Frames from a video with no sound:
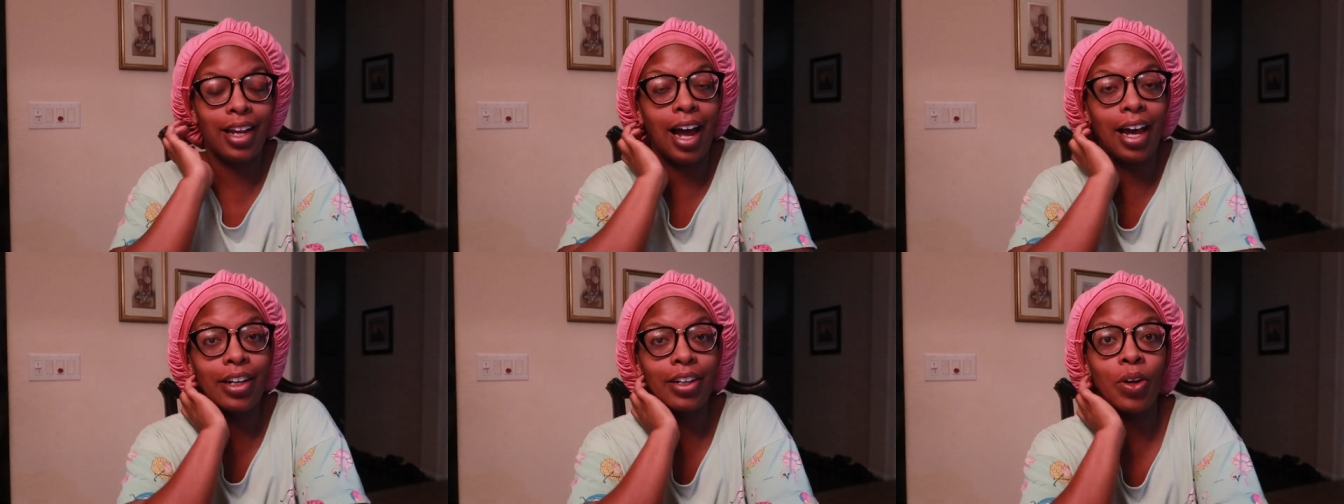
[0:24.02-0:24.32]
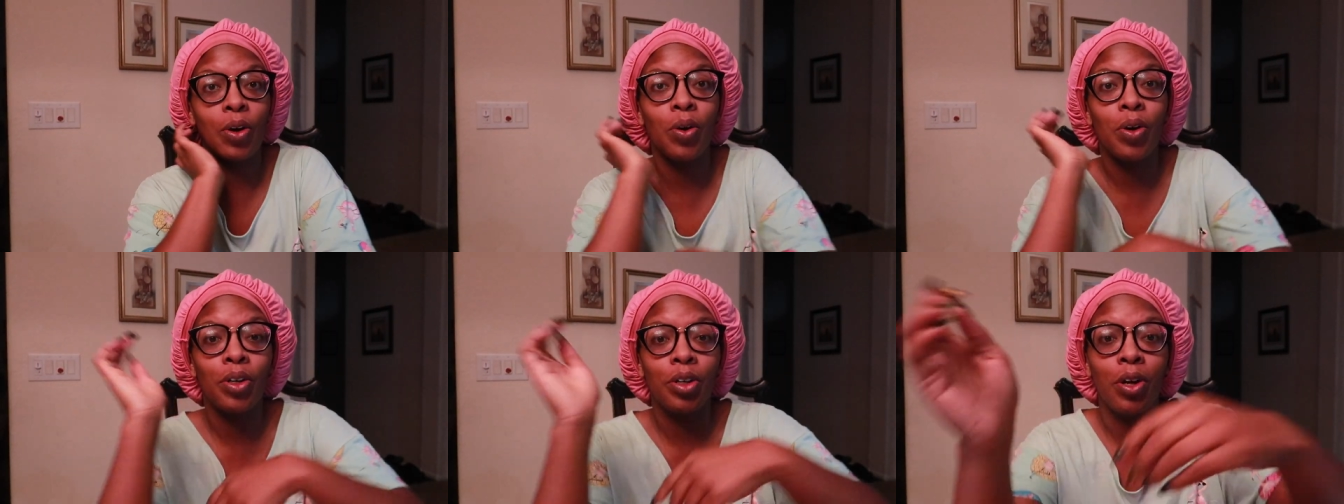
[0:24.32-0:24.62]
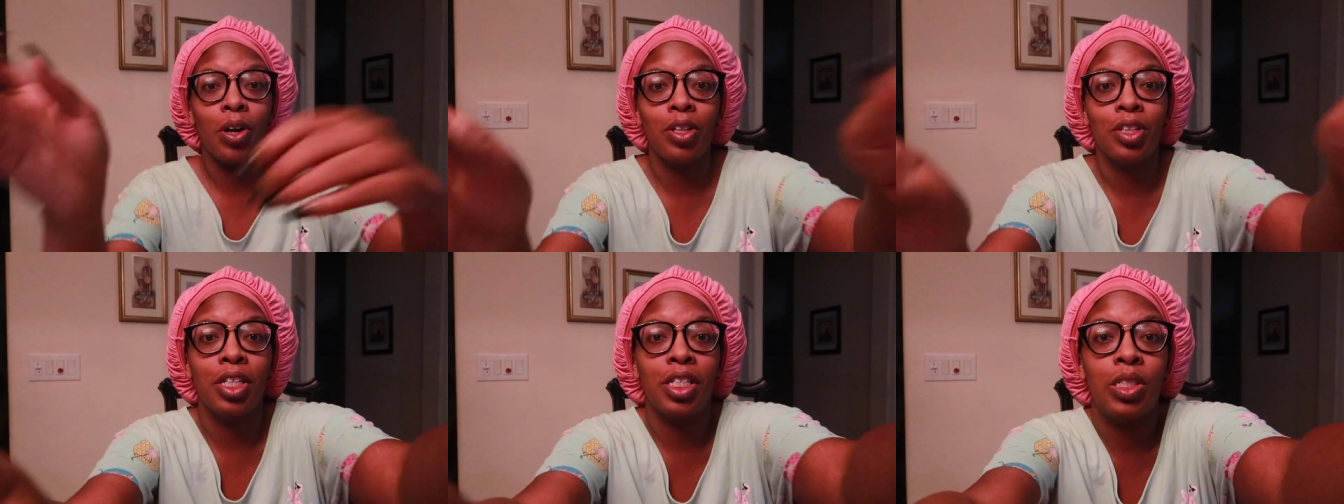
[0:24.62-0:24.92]
lot, going
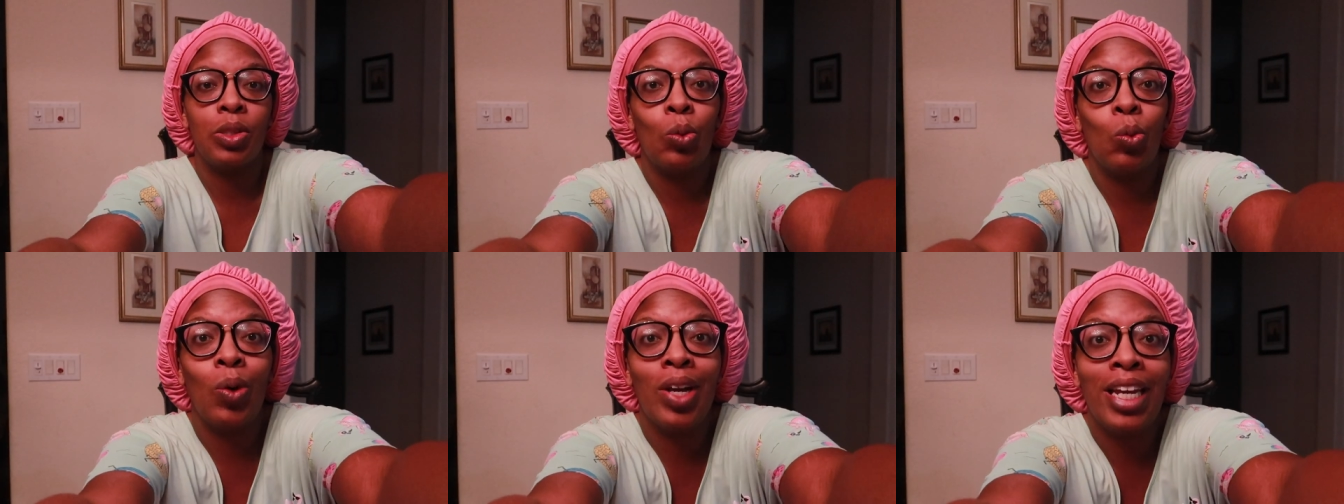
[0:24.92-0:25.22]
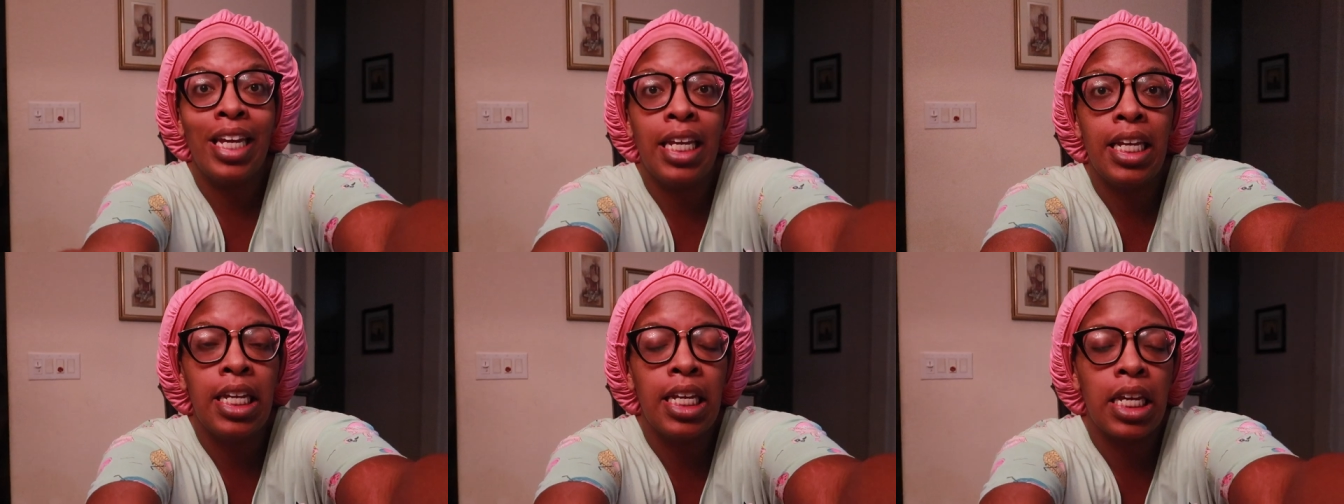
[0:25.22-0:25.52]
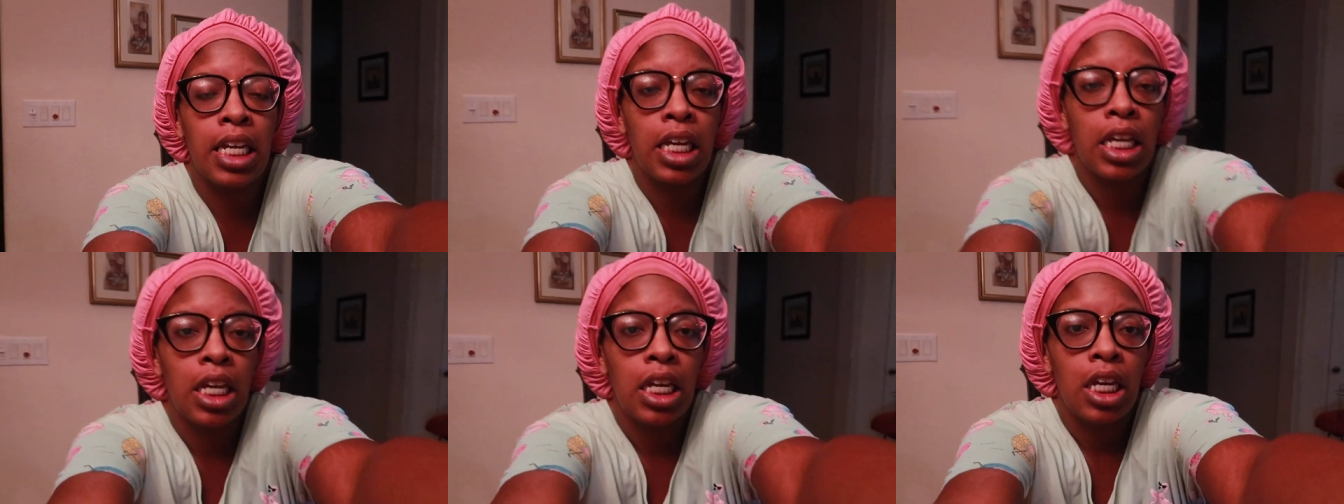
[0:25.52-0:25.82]
on this week.
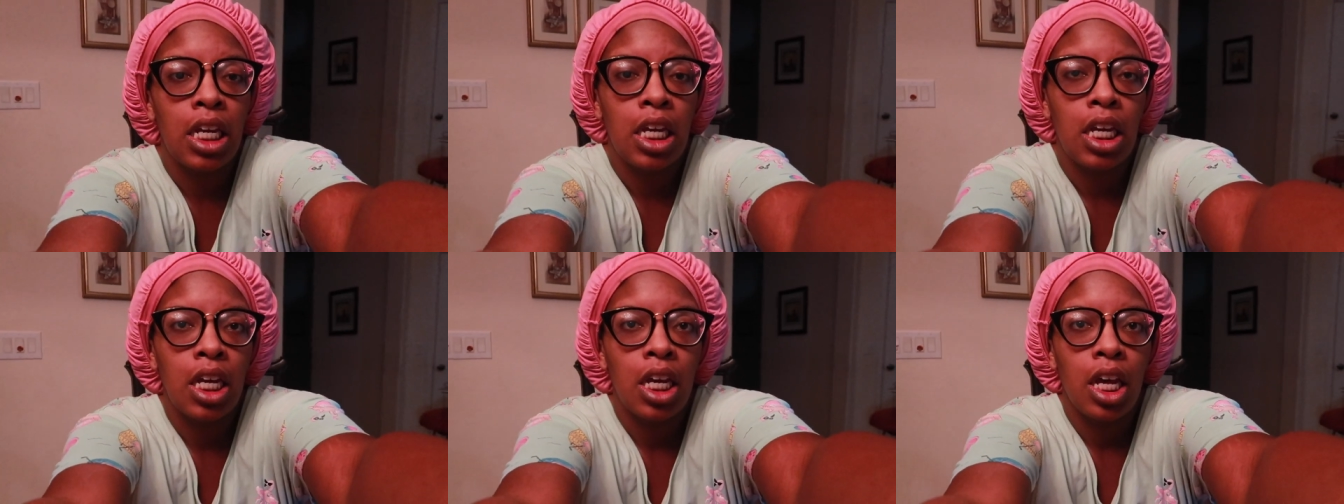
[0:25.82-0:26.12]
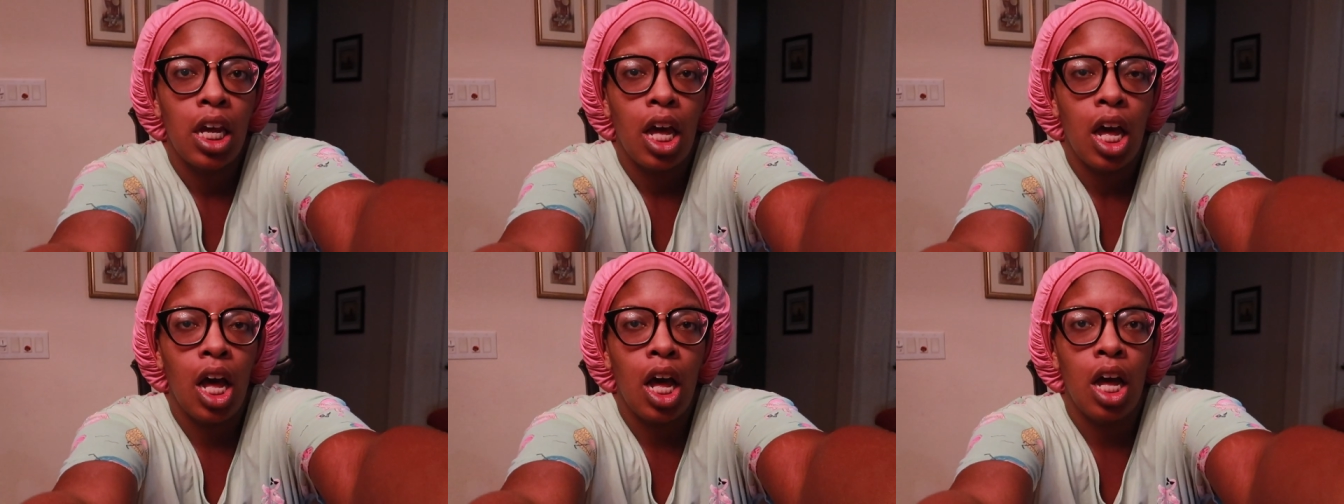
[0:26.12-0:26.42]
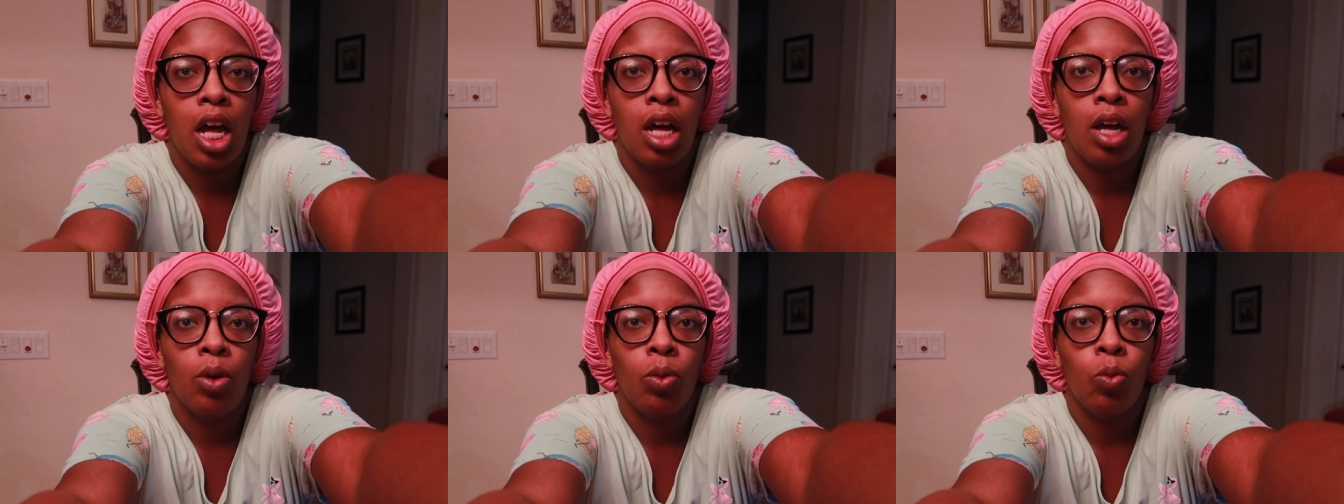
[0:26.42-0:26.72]

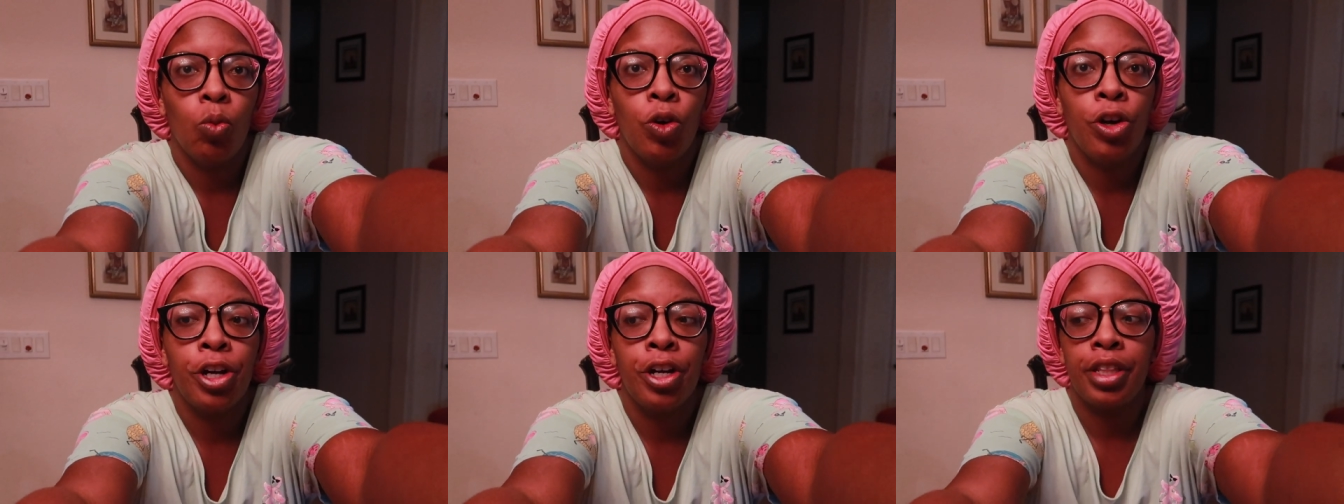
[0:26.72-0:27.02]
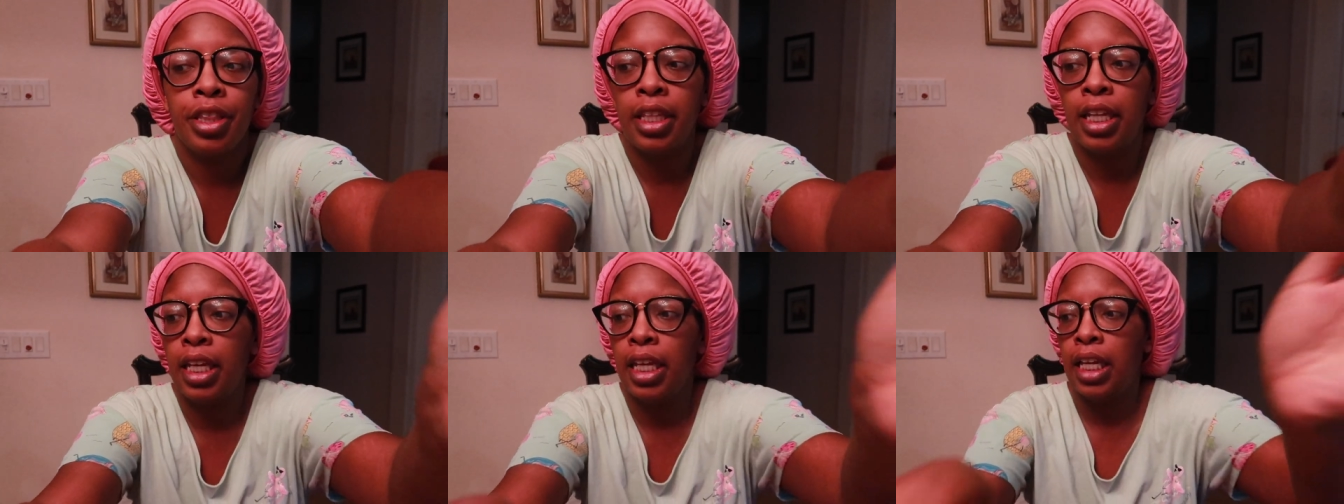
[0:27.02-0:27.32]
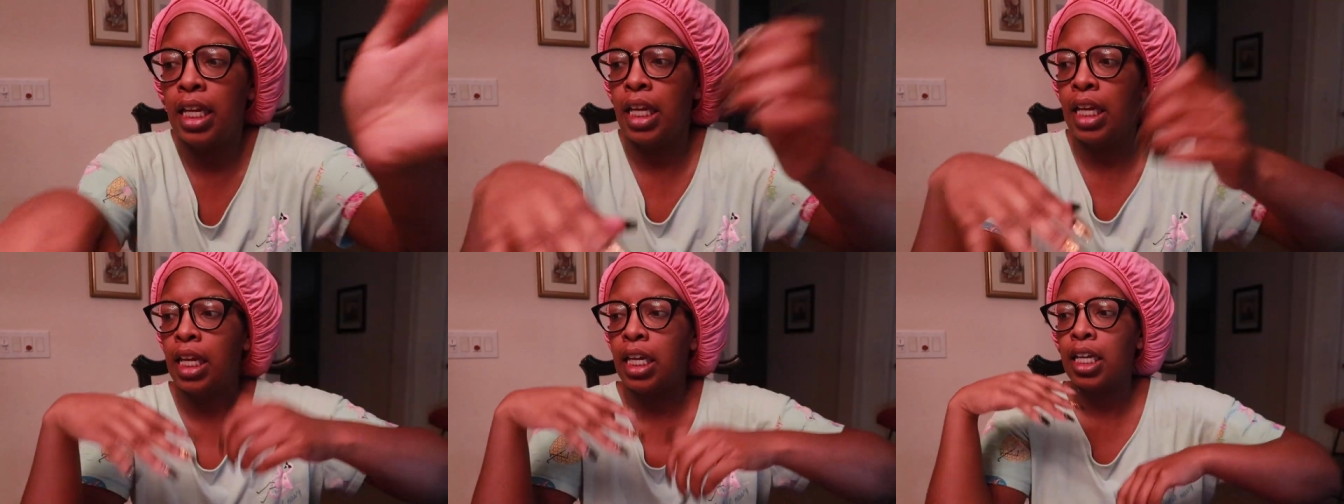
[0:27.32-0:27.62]
Um, we're at the
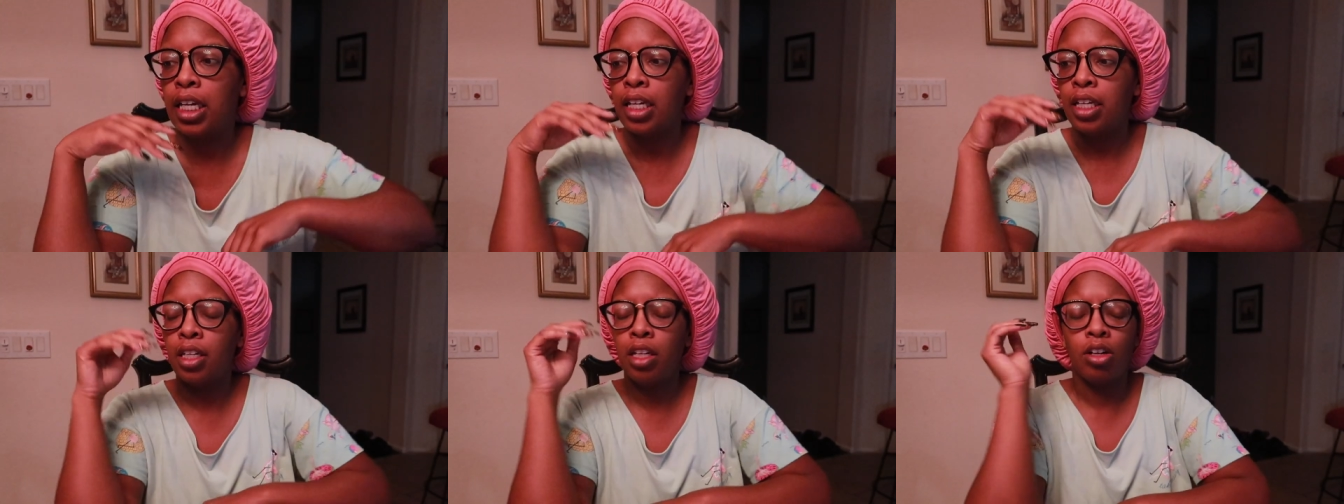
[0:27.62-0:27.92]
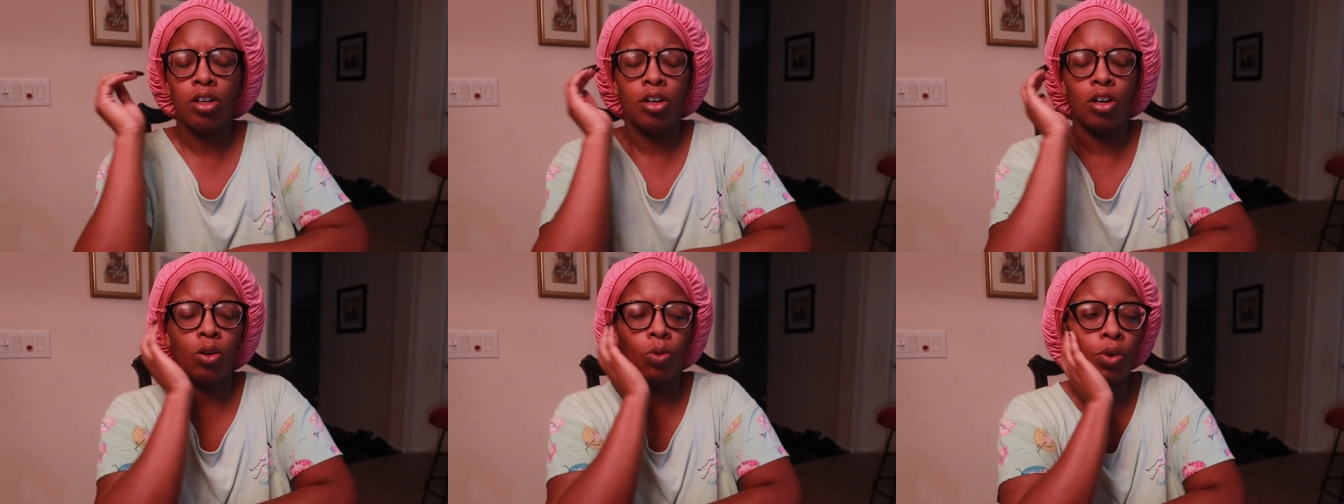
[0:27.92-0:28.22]
end, no, no,